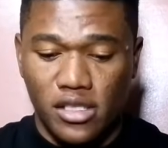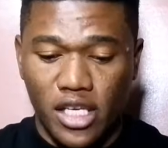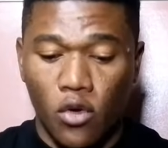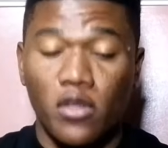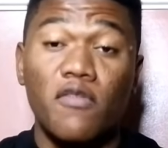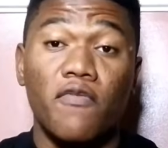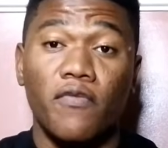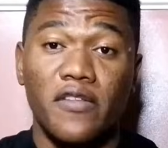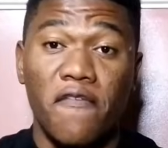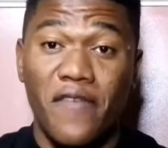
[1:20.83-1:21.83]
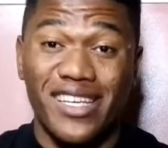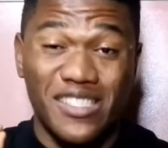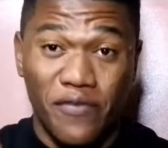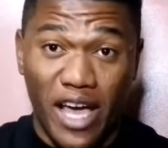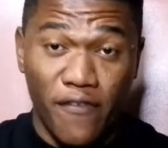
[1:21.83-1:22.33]
the
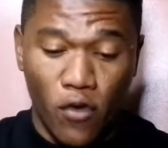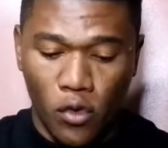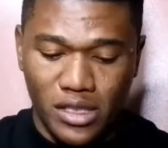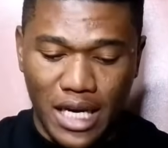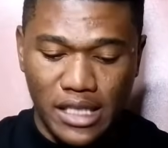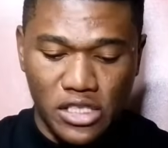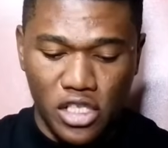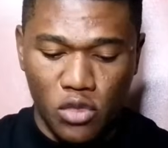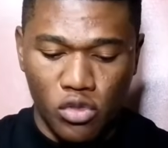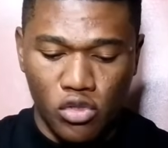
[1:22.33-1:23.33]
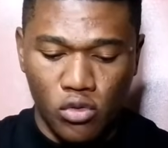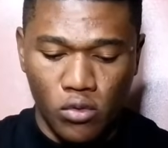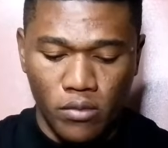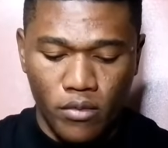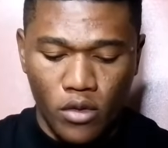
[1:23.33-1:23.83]
first 5 odds I shared with
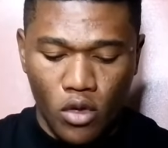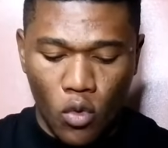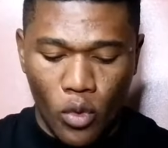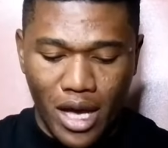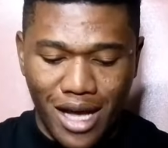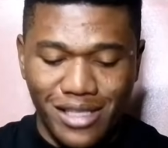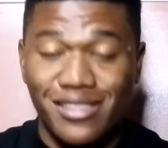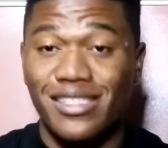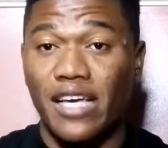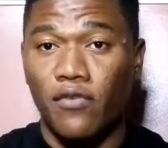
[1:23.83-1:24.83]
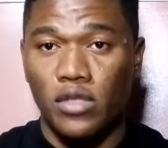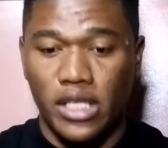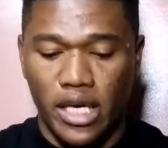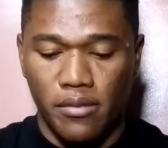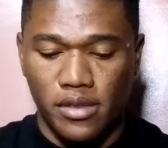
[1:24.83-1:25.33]
you, we had 7
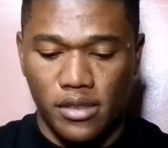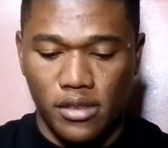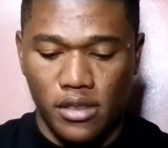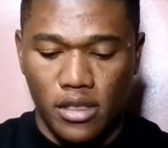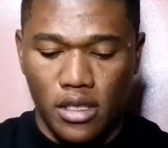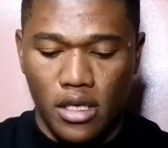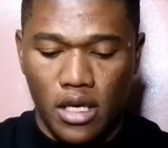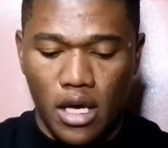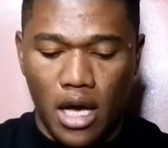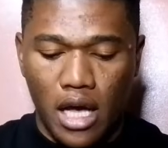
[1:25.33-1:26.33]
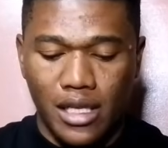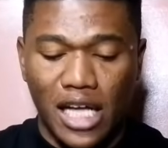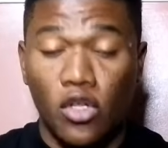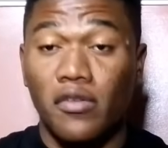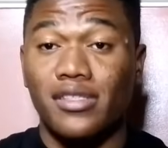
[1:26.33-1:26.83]
games. And
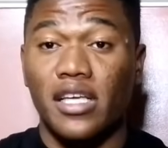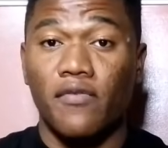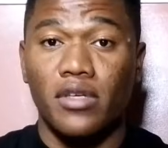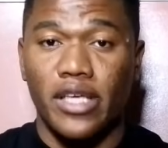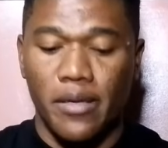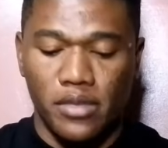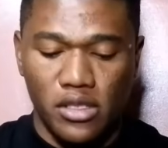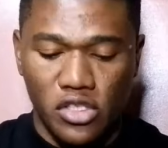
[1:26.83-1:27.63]
out of the 7 games,